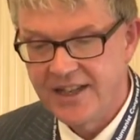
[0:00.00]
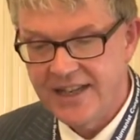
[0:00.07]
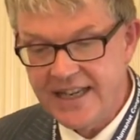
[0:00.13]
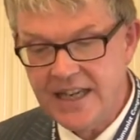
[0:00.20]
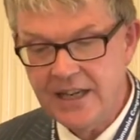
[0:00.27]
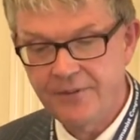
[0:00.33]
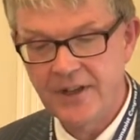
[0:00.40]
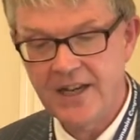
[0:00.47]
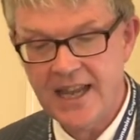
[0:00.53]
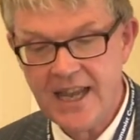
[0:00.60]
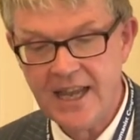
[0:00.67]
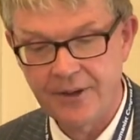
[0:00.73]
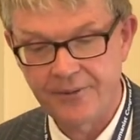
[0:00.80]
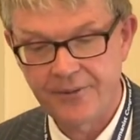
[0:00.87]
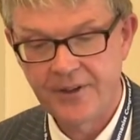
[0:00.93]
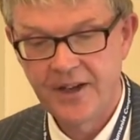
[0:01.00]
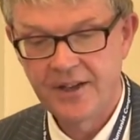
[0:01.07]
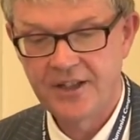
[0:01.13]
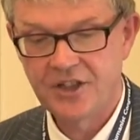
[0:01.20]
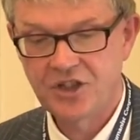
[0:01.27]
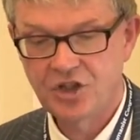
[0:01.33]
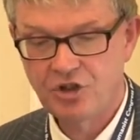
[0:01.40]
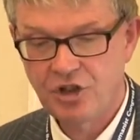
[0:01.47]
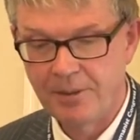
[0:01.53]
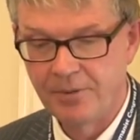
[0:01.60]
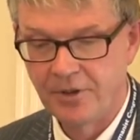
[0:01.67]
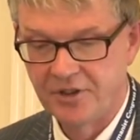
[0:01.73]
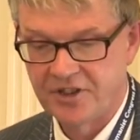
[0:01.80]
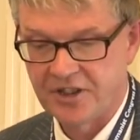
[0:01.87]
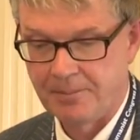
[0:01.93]
even if this
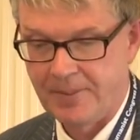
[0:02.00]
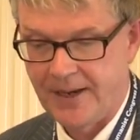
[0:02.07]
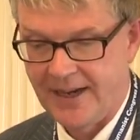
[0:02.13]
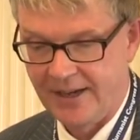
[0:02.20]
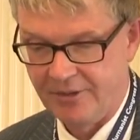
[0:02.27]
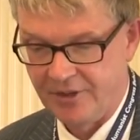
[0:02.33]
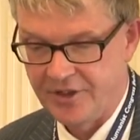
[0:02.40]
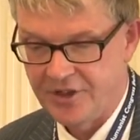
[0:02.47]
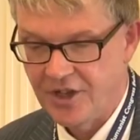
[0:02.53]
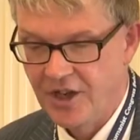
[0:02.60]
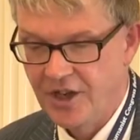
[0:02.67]
troubles the parent